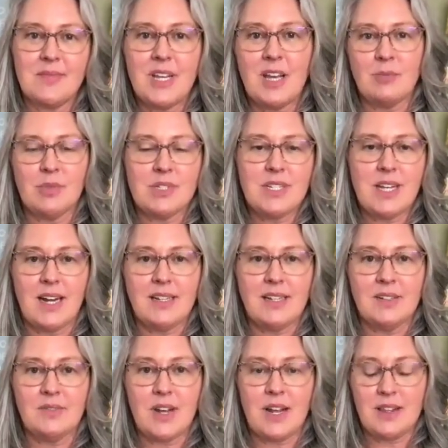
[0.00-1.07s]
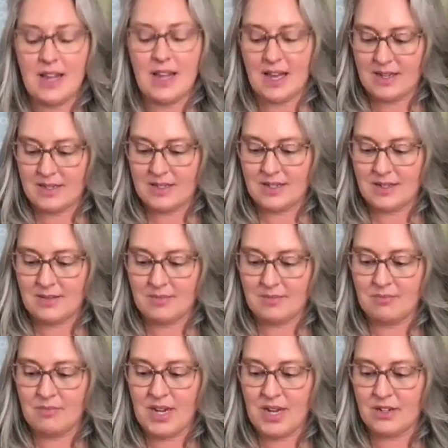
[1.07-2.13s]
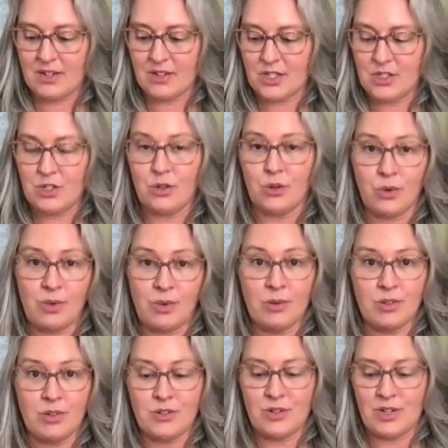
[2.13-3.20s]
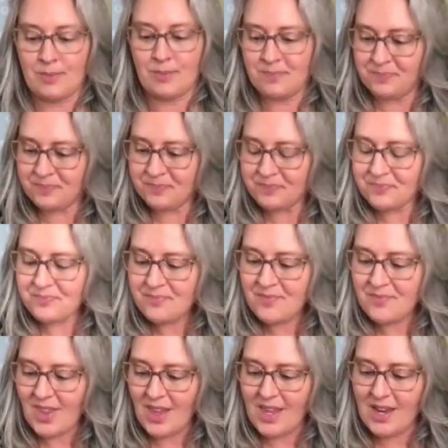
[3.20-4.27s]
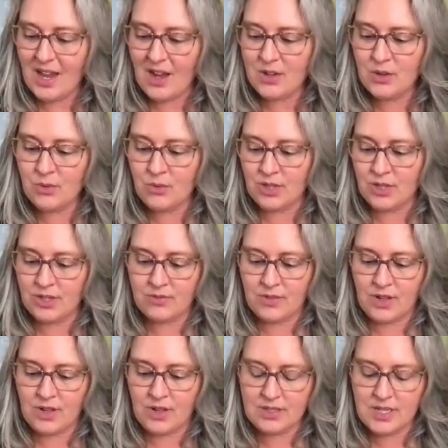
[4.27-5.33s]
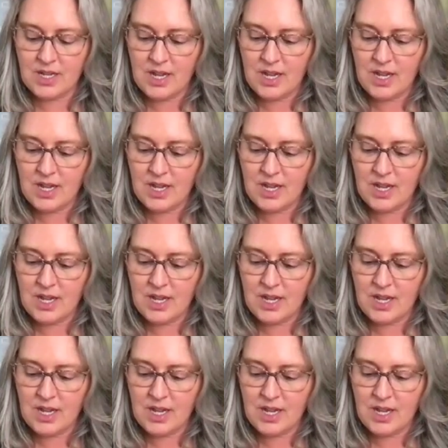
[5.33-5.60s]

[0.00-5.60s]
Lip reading: be able to identify that better because you'll remember the dream and how you really felt.